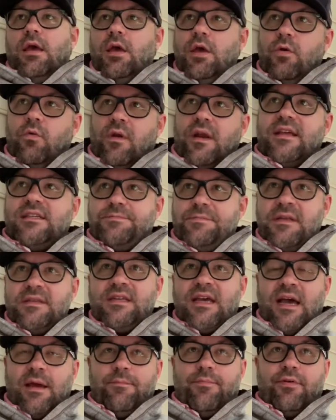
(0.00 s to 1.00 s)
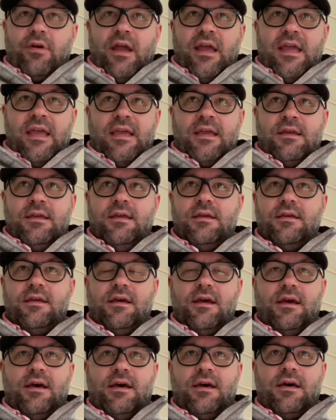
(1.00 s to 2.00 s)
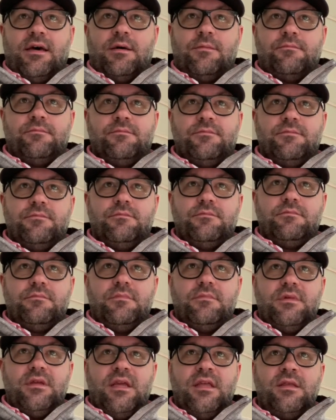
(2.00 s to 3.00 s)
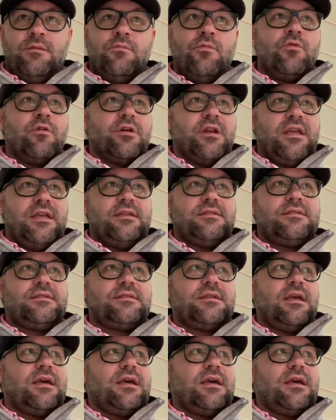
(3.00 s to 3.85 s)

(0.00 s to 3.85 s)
when I spend time praying in the mornings,